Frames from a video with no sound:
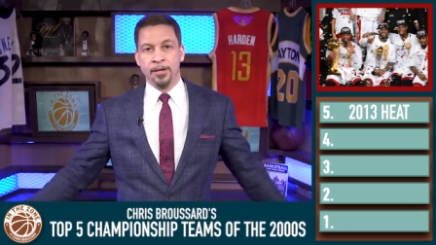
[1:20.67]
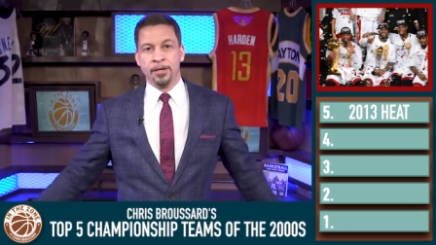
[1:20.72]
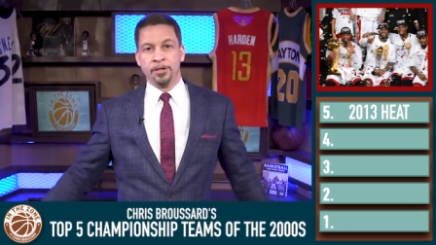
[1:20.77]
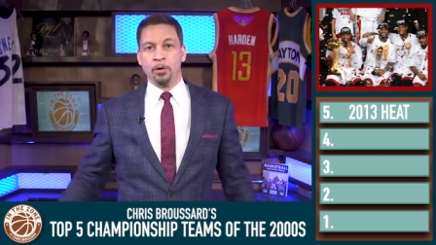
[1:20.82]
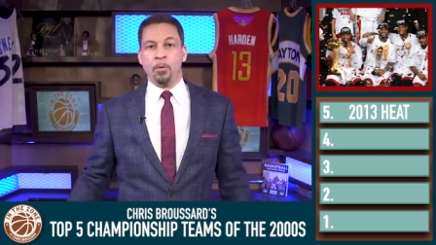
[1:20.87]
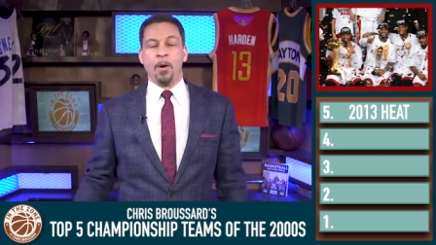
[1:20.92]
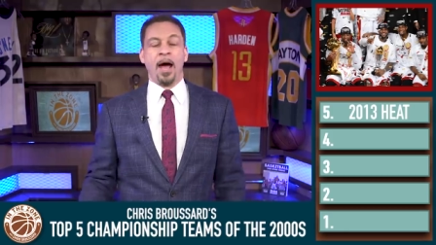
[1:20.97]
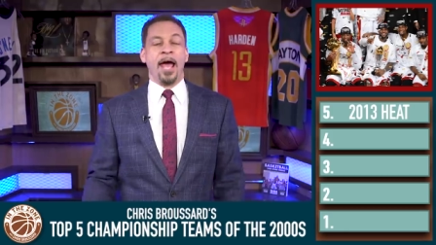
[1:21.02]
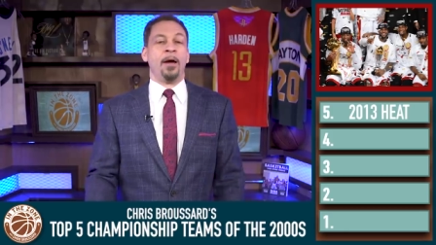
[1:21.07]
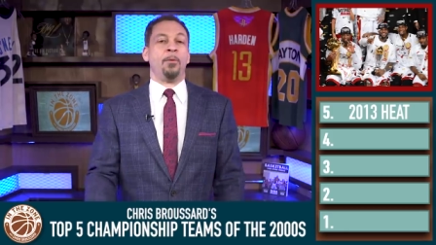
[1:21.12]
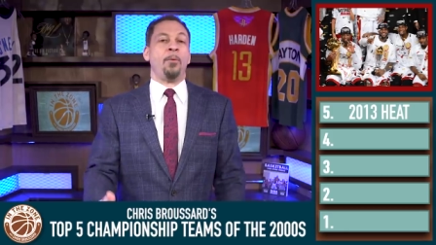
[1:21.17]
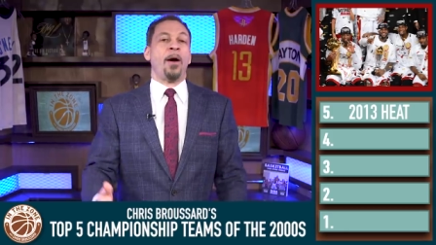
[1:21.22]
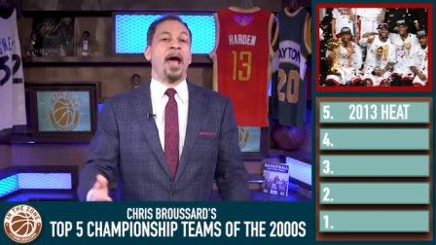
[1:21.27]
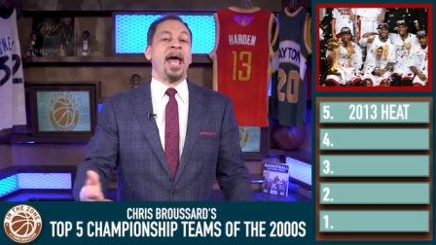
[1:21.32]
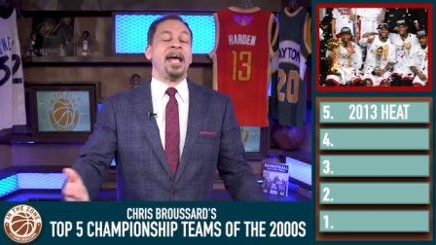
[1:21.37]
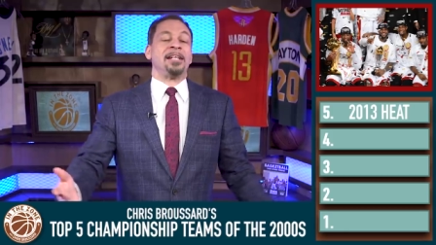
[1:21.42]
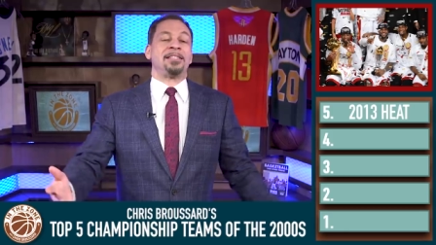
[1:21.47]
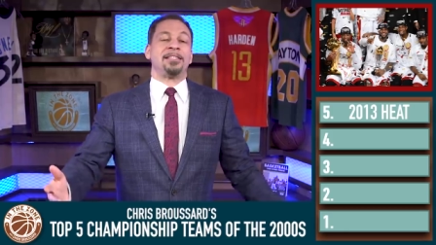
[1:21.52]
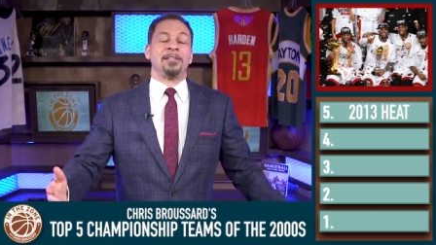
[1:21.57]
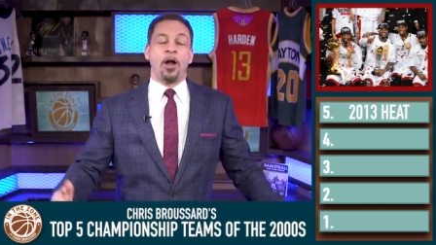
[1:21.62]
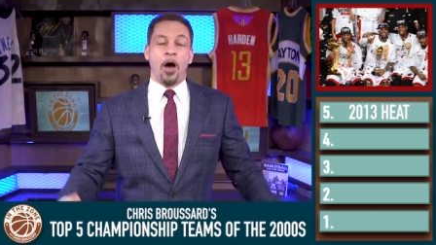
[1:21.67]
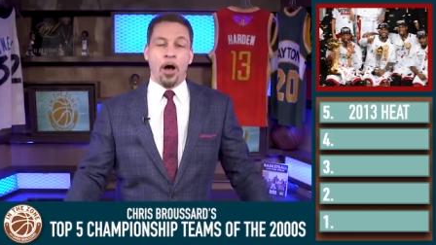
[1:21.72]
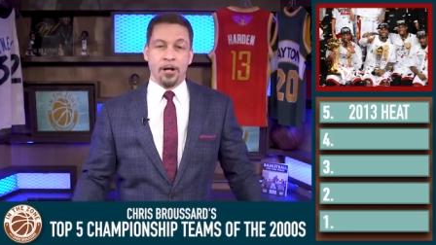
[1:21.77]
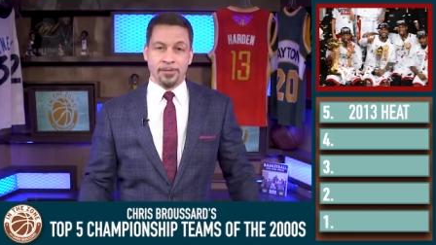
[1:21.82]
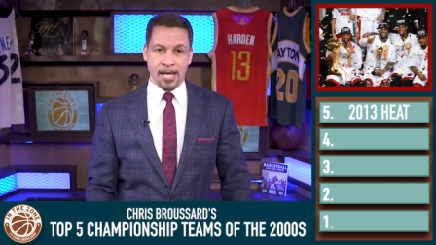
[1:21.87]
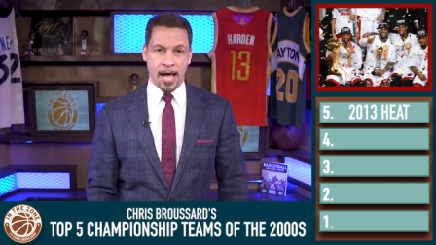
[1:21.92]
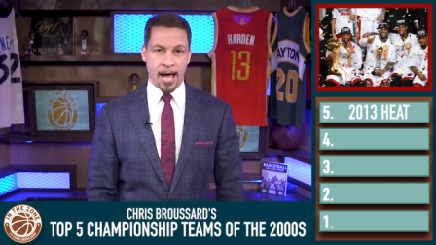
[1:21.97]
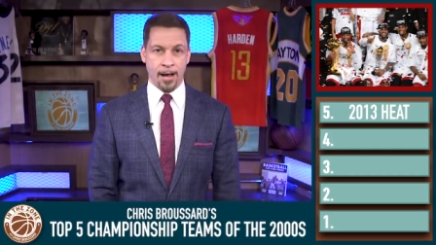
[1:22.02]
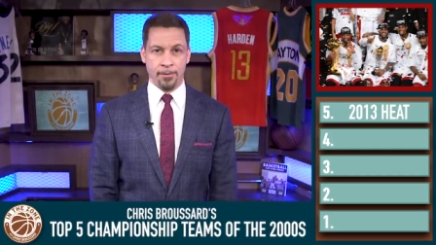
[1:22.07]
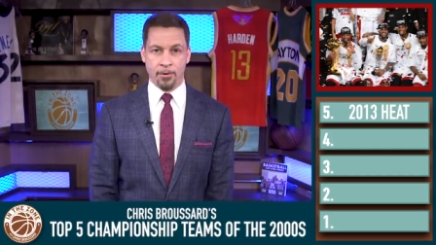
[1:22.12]
Dwyane Wade's an all
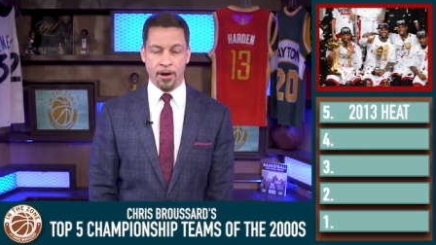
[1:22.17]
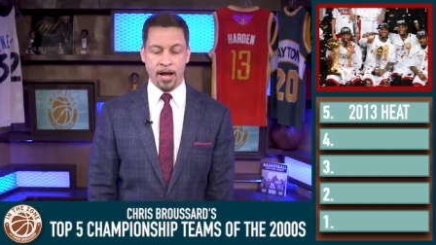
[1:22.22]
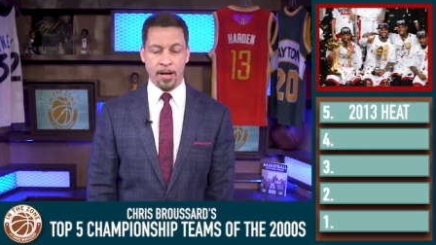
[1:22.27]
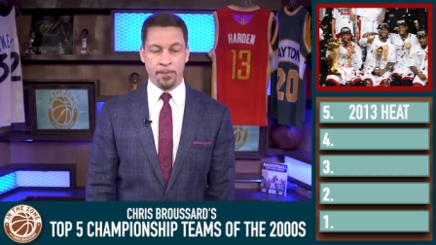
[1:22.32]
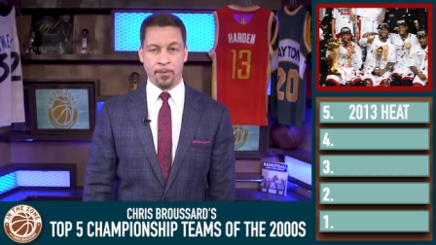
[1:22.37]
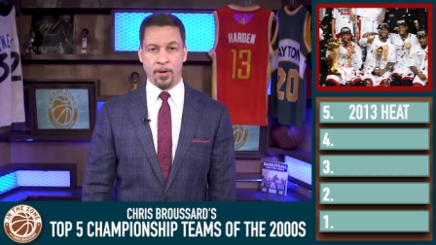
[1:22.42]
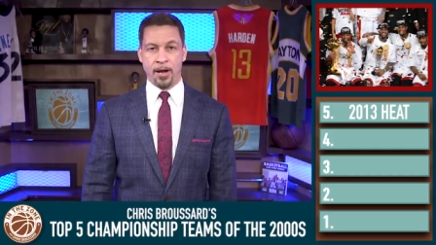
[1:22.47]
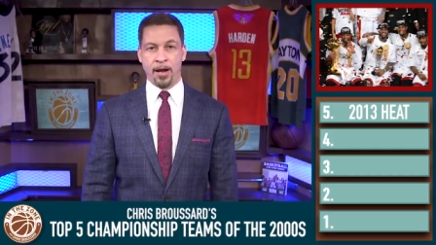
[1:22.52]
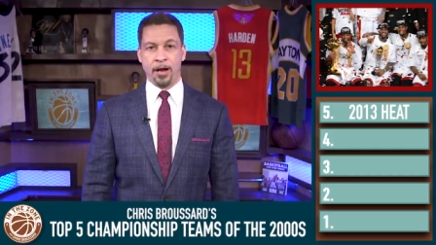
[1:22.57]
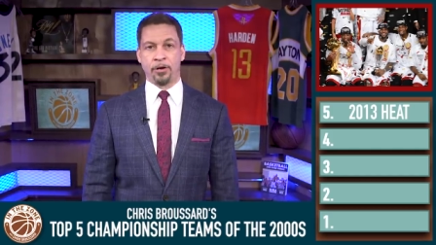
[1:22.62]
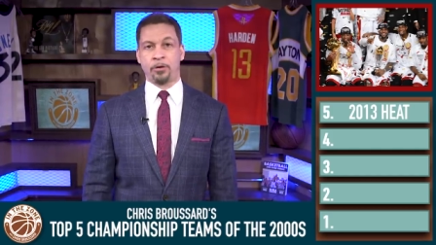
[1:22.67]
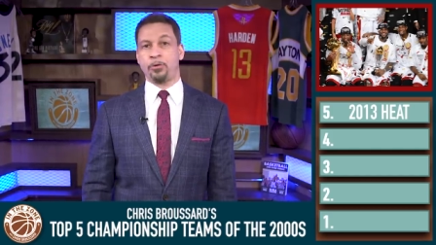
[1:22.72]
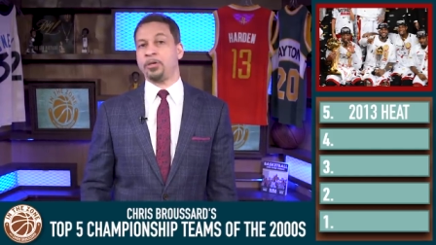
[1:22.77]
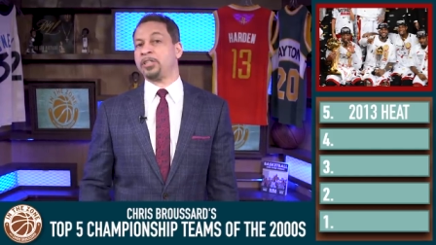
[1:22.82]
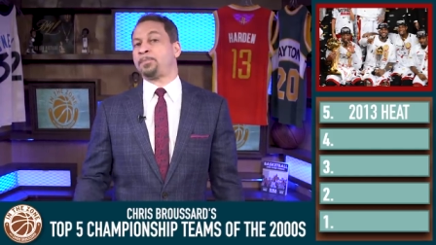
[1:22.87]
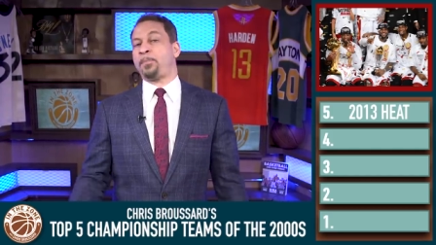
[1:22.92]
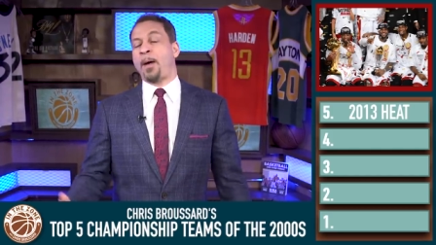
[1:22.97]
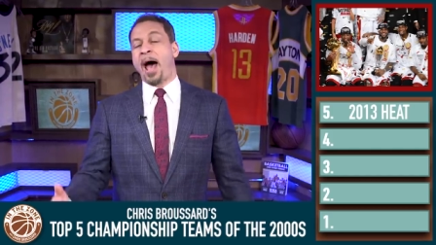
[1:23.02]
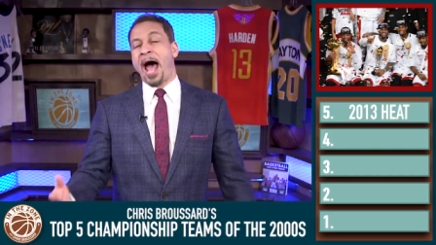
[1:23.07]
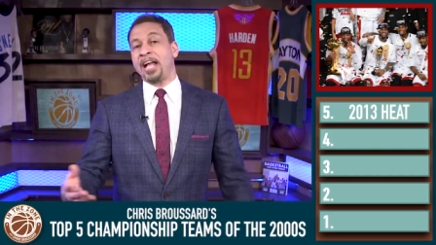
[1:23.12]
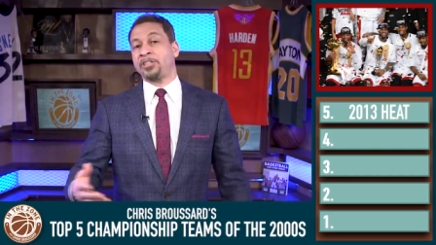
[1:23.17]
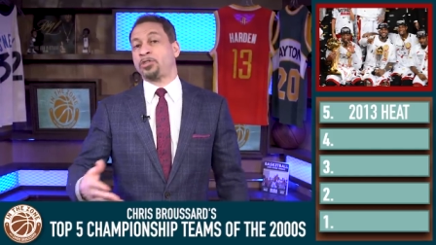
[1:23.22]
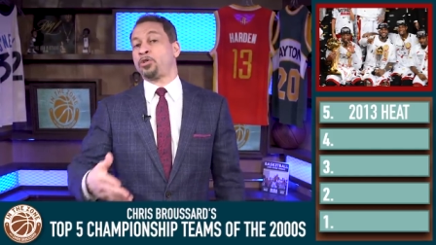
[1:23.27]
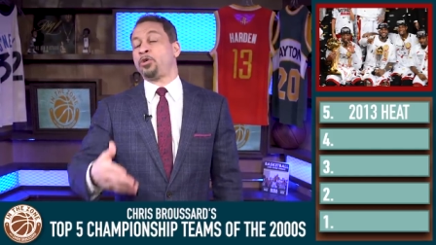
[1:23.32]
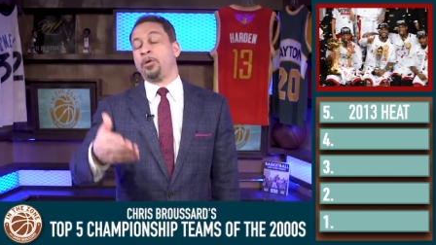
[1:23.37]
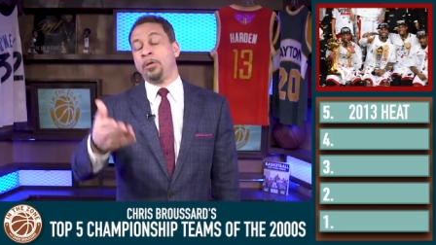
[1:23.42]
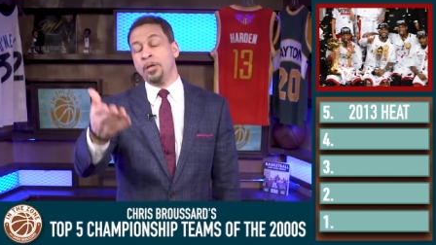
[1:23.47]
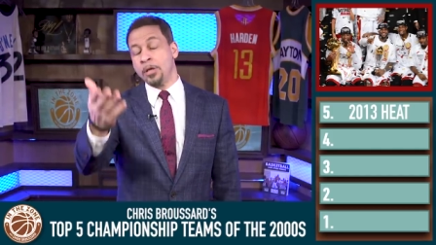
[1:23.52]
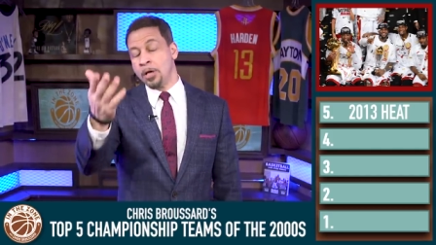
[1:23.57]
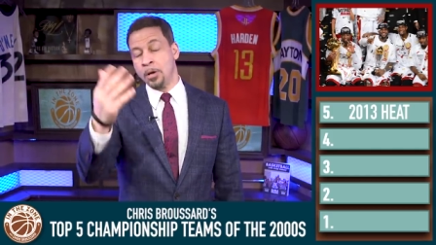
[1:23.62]
time great player. Chris
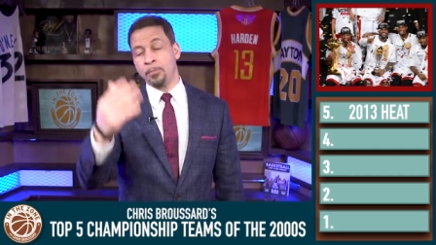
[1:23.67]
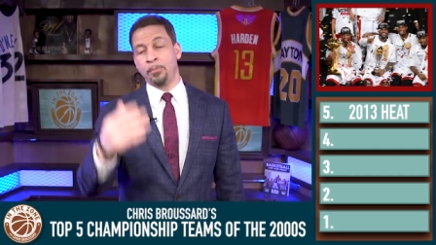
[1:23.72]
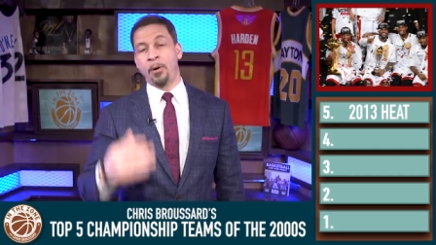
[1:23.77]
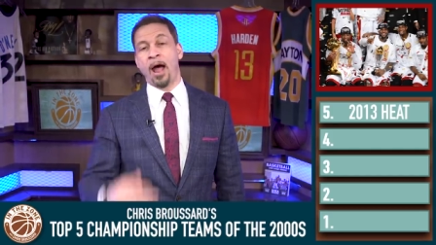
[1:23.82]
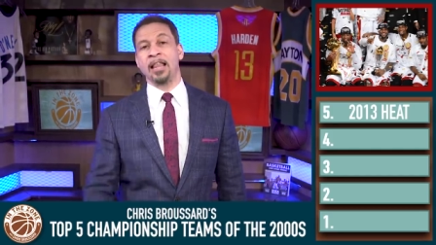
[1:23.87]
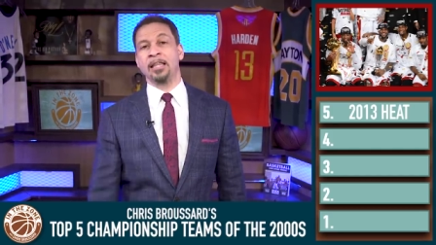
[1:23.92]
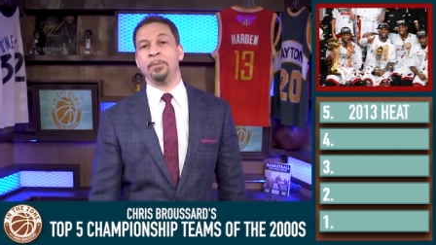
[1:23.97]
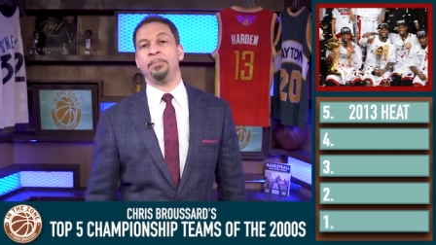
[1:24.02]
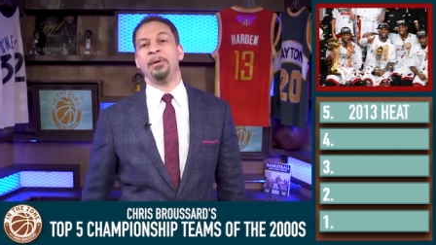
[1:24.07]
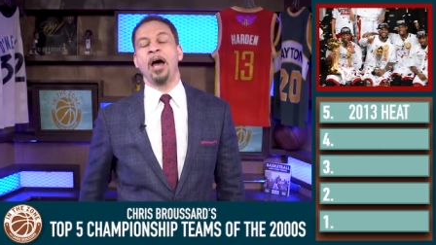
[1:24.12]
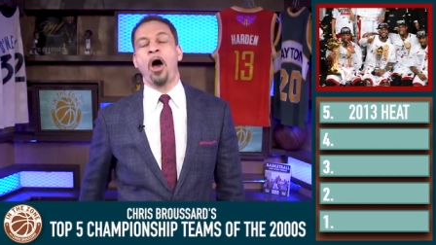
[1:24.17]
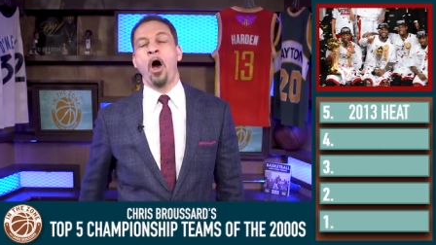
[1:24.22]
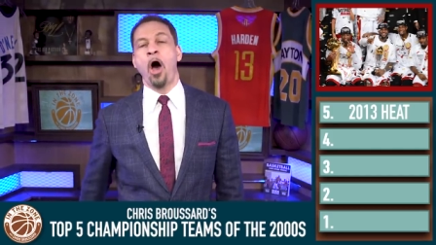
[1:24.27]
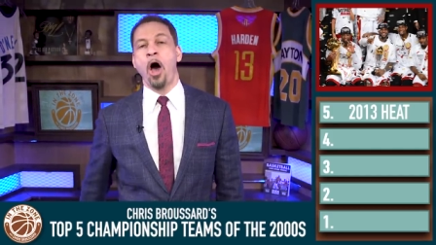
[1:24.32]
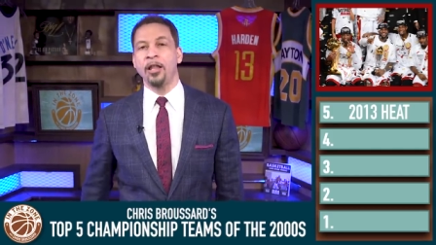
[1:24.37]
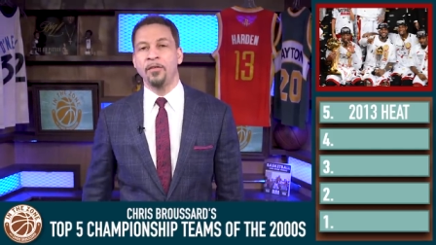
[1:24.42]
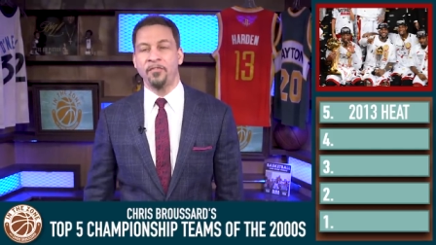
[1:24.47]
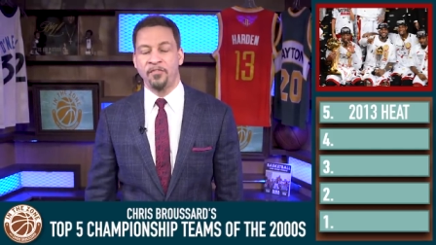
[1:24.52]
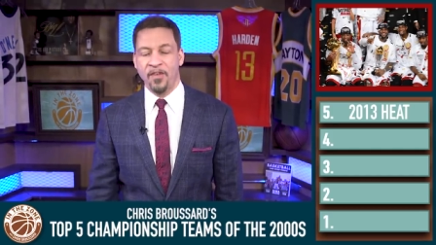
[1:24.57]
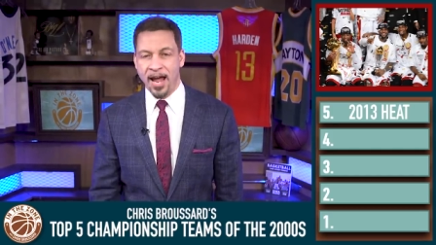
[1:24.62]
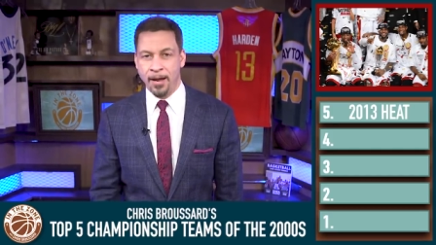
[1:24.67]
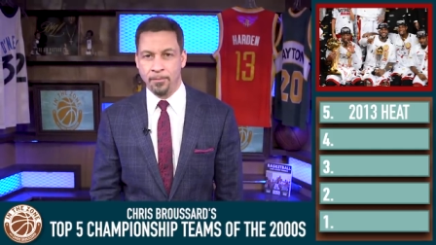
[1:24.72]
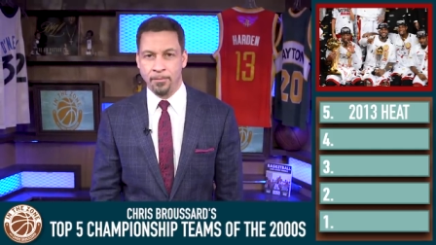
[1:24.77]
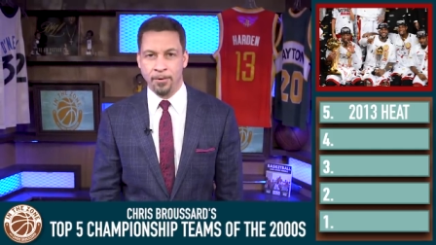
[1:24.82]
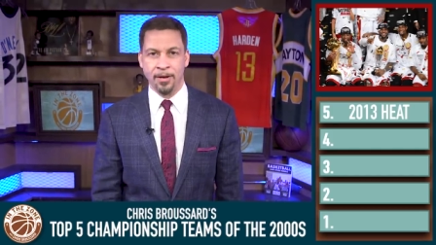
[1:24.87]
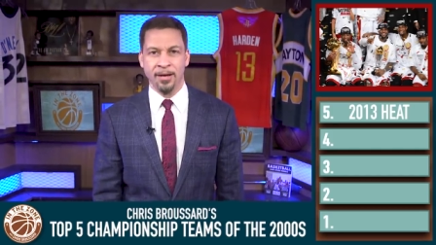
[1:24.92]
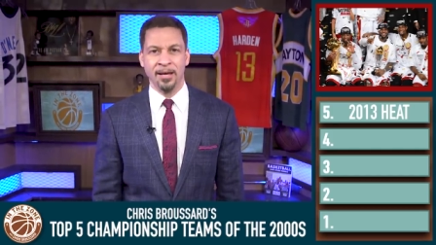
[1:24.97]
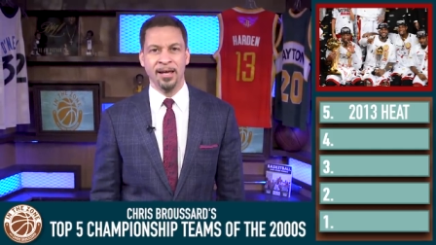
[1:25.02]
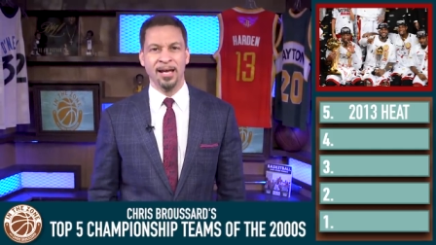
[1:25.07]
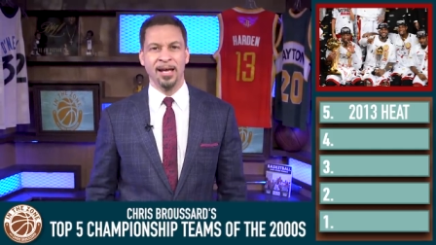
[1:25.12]
Bosh'll probably be a Hall of Famer.